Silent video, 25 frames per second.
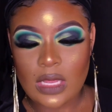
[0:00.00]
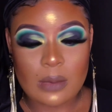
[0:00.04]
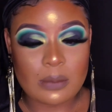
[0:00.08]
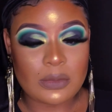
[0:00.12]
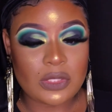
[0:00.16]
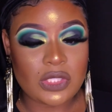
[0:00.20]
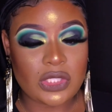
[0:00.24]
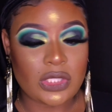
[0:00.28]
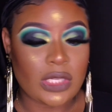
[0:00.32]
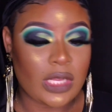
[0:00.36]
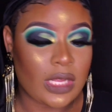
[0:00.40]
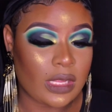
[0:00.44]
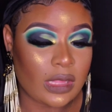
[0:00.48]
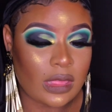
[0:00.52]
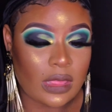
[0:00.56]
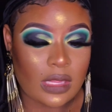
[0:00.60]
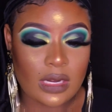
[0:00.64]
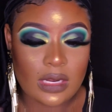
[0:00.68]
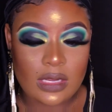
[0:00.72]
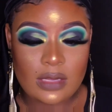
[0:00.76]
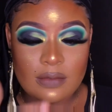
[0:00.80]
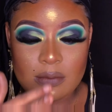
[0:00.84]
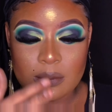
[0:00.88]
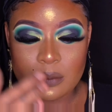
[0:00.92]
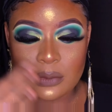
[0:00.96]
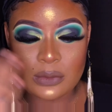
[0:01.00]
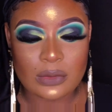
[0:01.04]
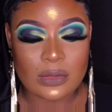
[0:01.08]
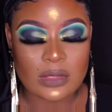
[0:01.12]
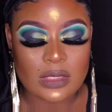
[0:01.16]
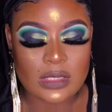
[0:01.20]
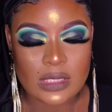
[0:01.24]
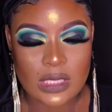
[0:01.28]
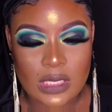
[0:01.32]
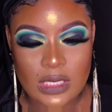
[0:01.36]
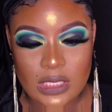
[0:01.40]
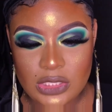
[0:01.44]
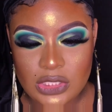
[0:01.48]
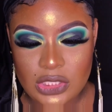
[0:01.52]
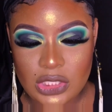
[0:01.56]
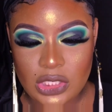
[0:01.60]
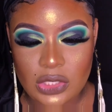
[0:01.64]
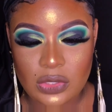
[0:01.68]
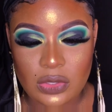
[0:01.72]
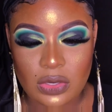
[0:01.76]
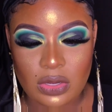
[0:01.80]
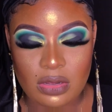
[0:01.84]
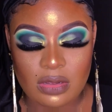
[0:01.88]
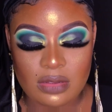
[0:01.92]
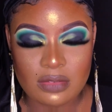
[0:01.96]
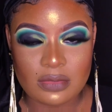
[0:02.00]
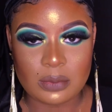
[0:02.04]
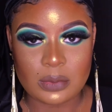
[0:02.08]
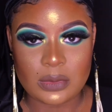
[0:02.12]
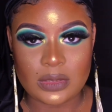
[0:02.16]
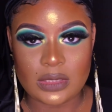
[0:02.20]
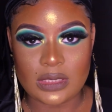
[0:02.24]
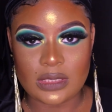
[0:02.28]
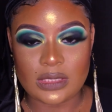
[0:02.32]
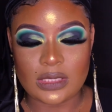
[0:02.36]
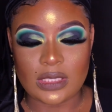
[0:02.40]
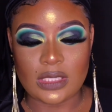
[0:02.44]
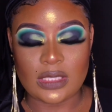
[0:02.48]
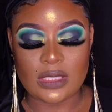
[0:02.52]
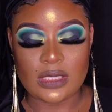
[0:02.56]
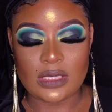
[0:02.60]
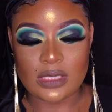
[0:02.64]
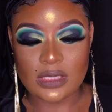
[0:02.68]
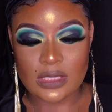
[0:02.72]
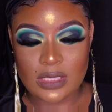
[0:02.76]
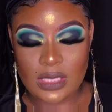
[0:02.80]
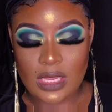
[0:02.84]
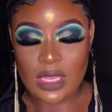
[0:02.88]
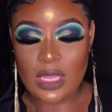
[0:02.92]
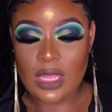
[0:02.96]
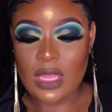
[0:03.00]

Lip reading: I'm shocked that I even pulled this eyeshadow off because